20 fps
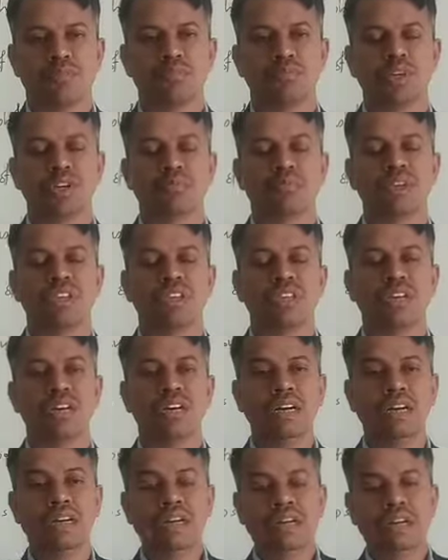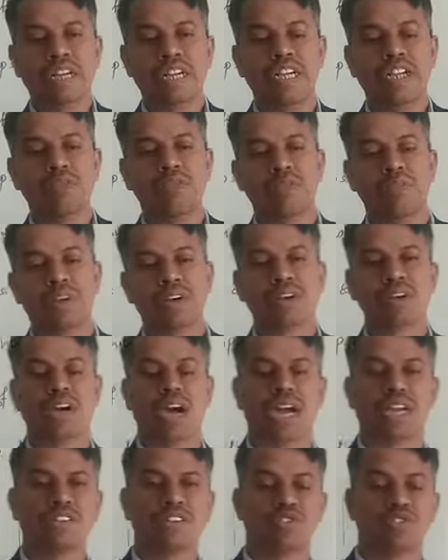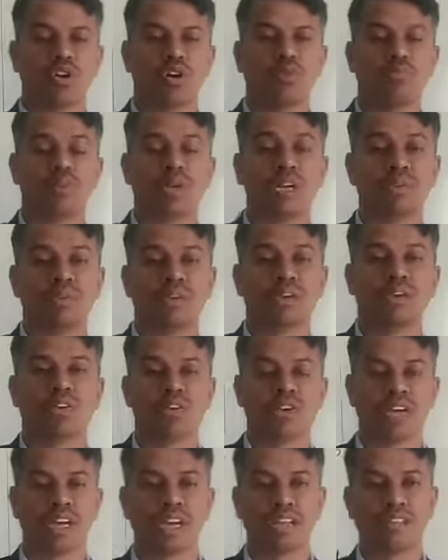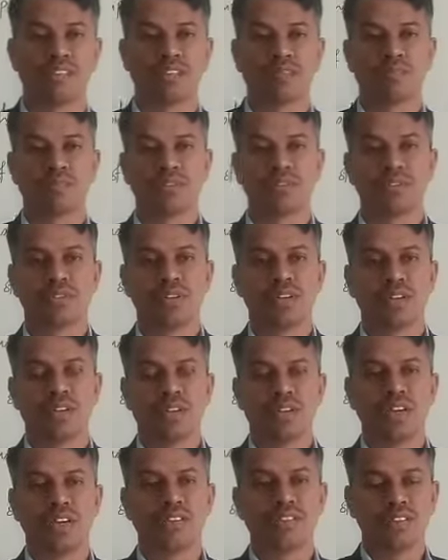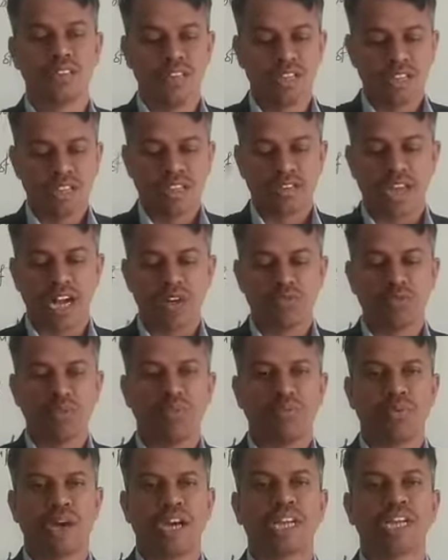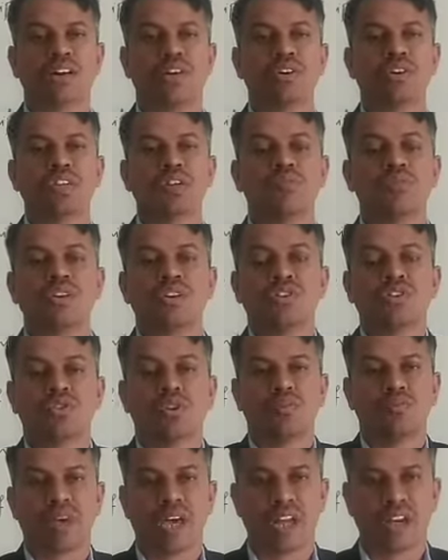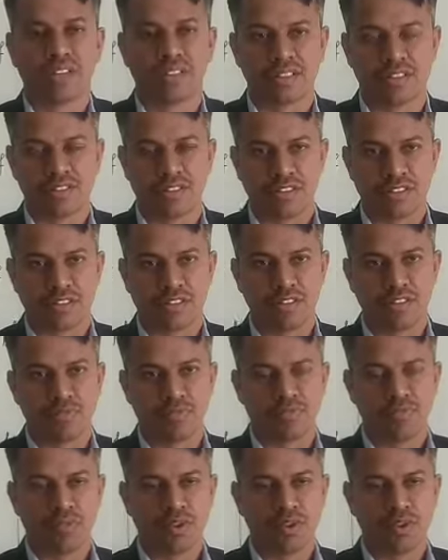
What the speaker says: between the different kinds of living organisms? Yes, that we find on the basis of characteristics.